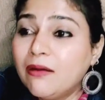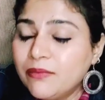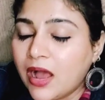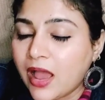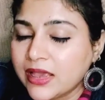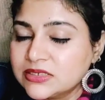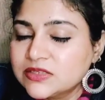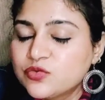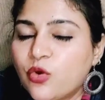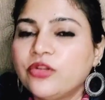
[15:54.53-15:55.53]
I
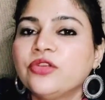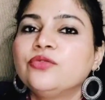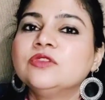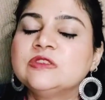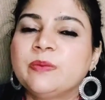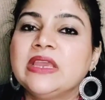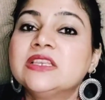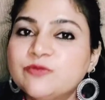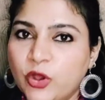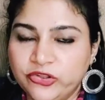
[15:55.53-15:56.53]
just want you to speak
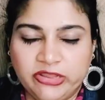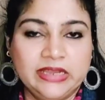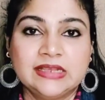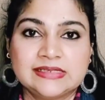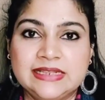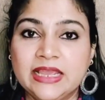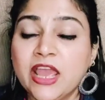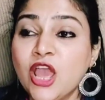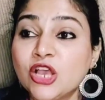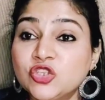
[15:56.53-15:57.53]
spontaneously
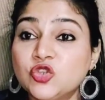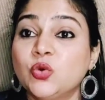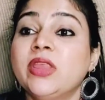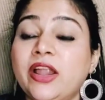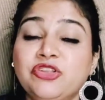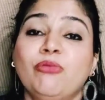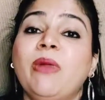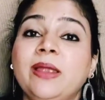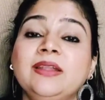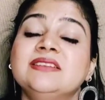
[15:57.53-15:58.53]
so that your
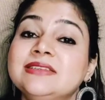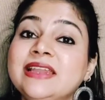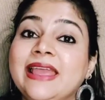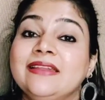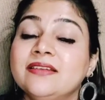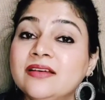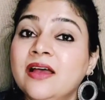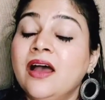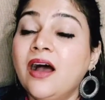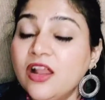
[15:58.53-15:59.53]
mind doesn't get
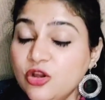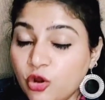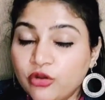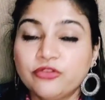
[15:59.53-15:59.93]
a lot